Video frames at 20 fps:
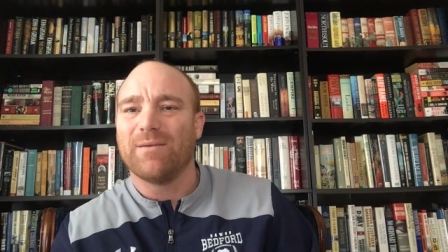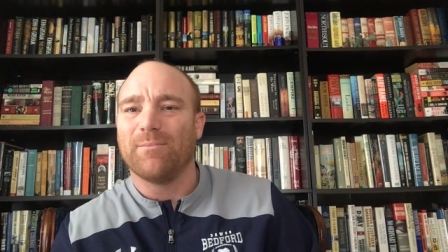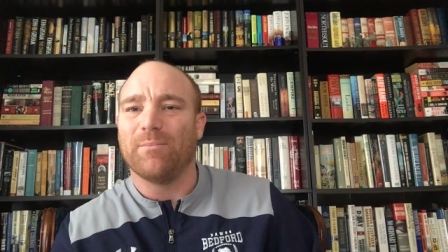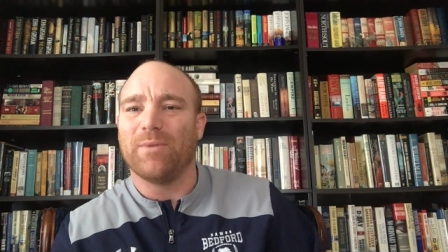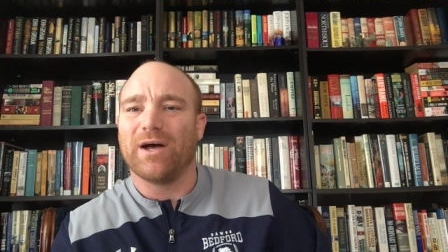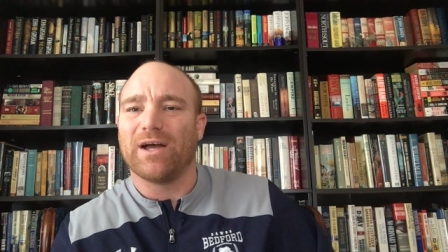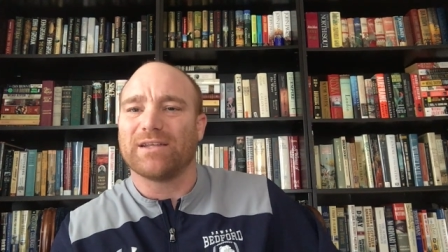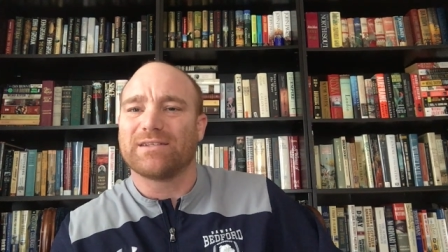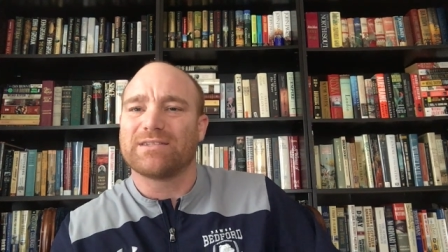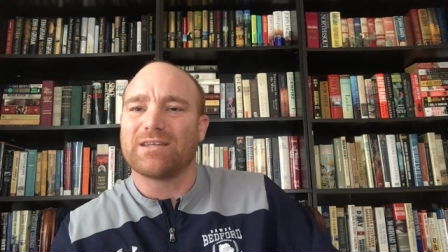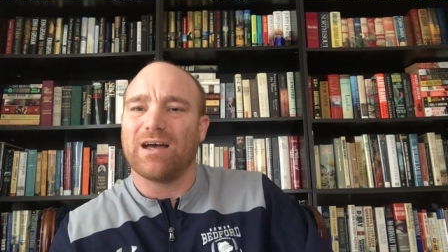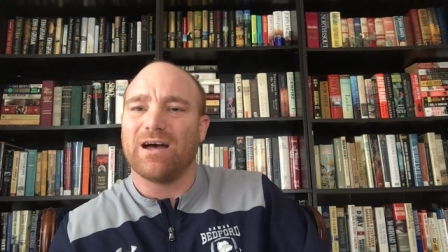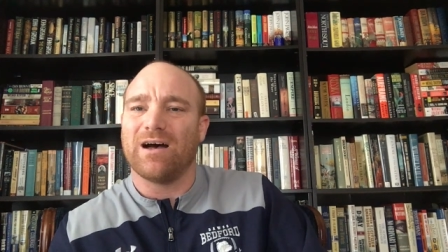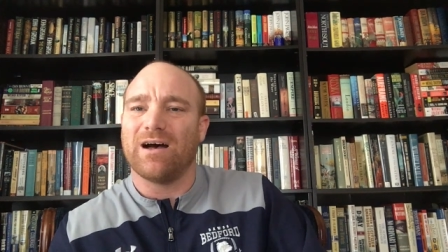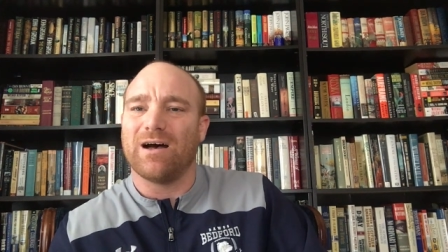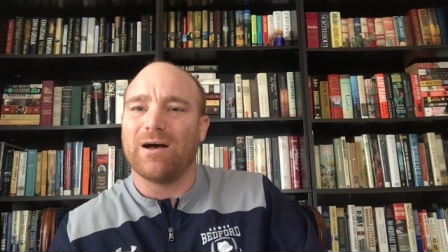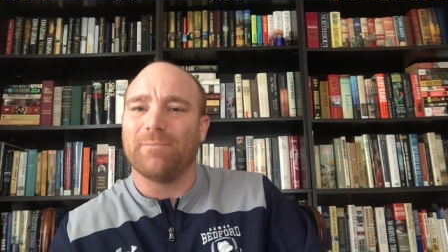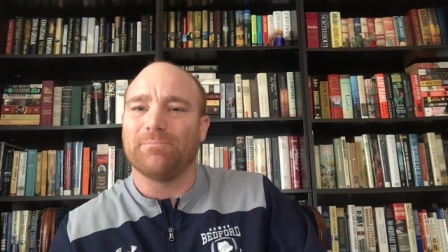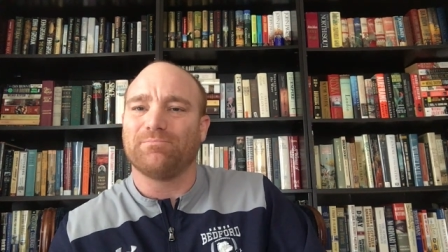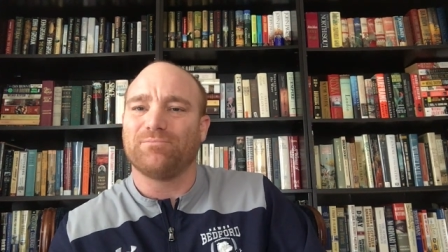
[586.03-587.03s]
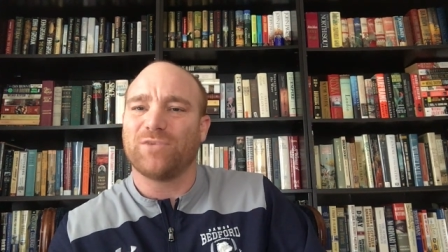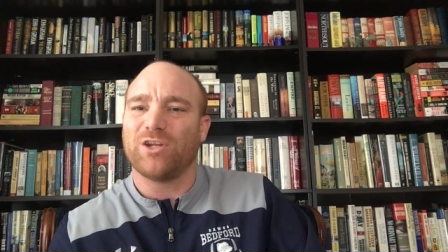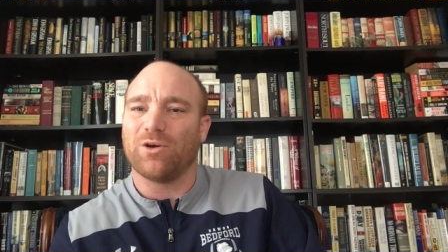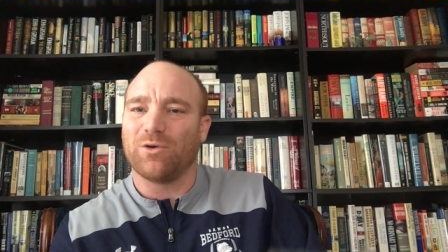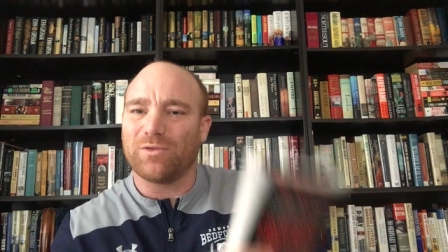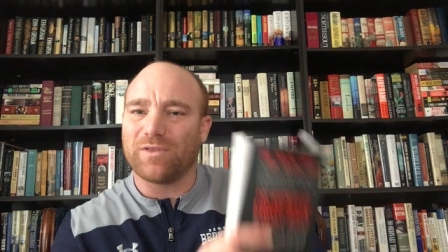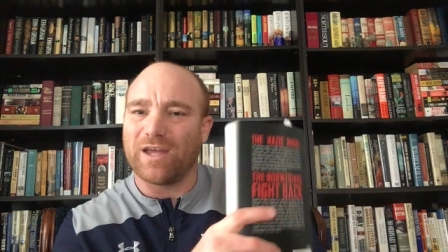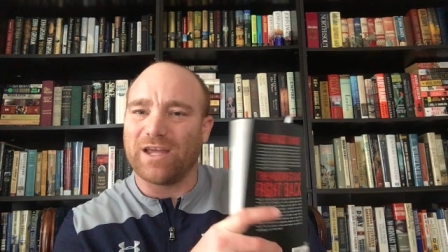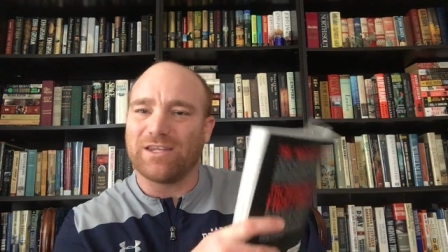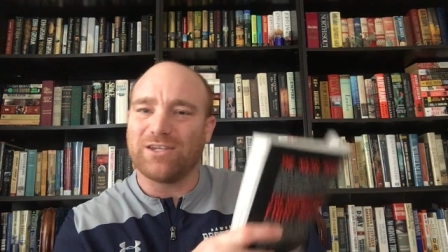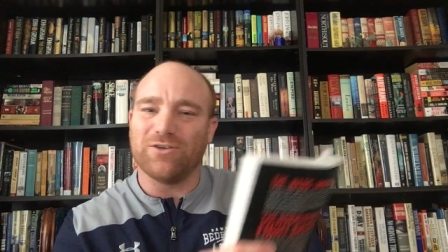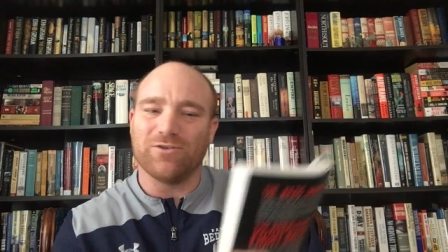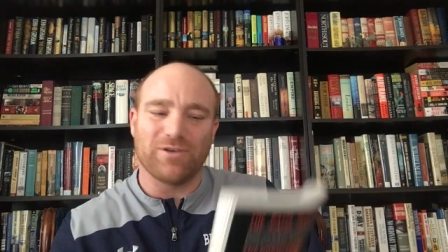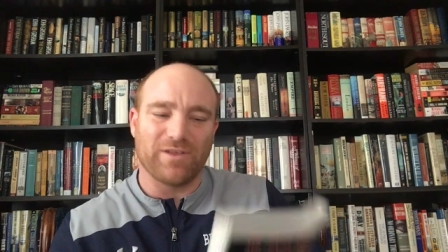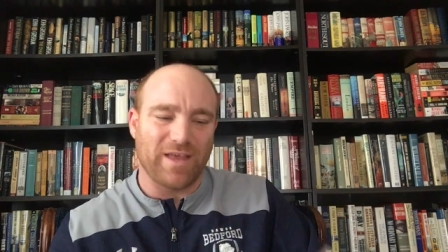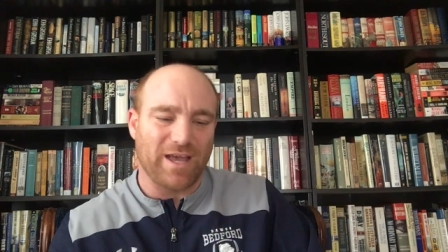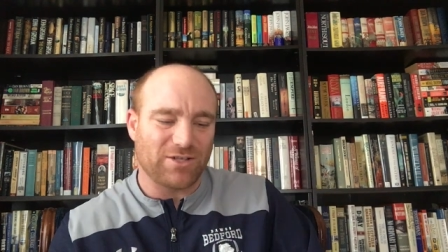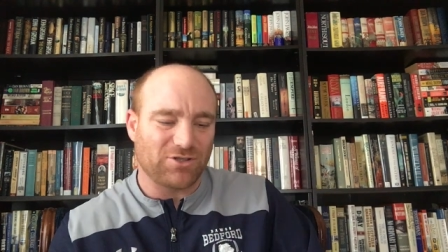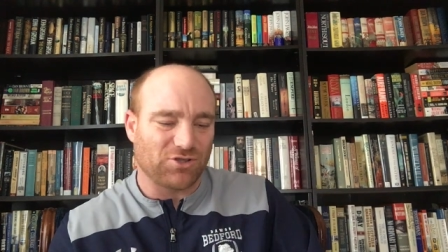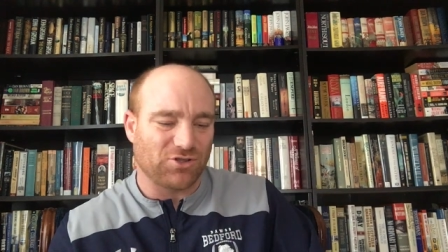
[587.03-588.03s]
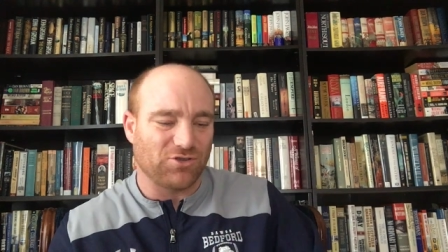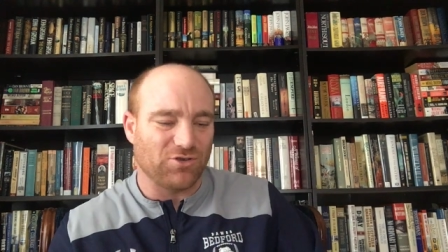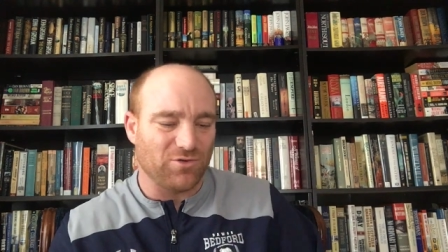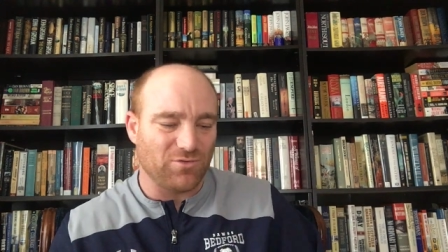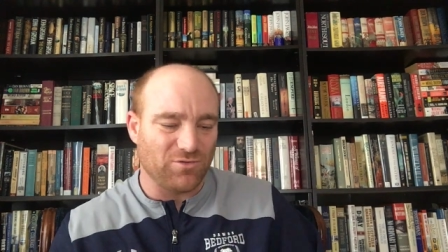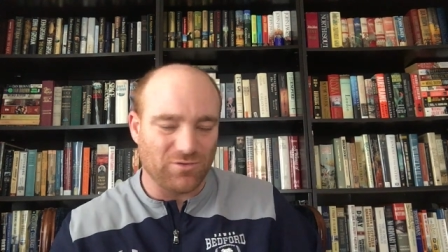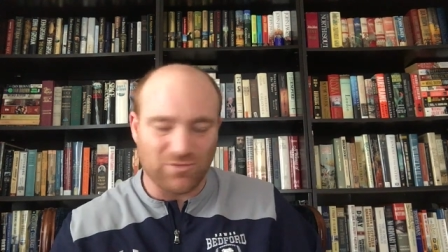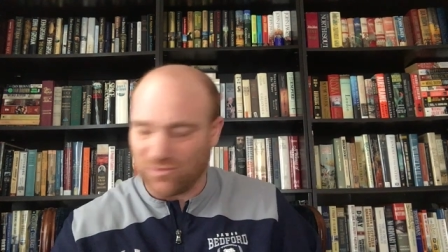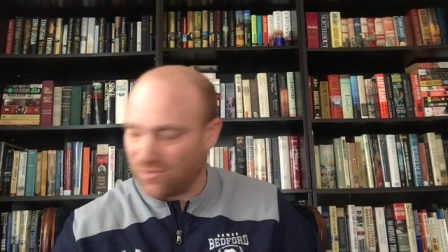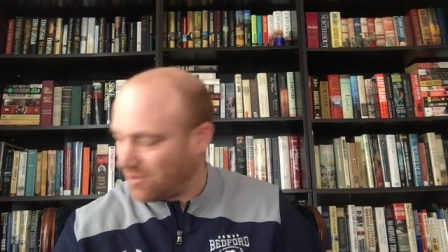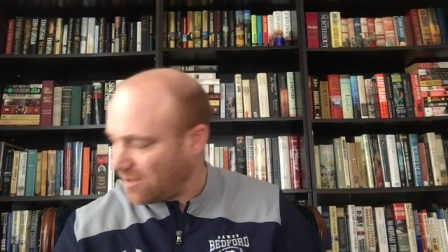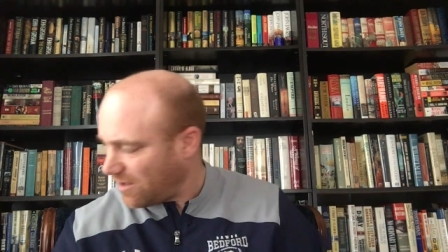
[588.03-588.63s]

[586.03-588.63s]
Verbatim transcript: But, um, you know, thank you to that student.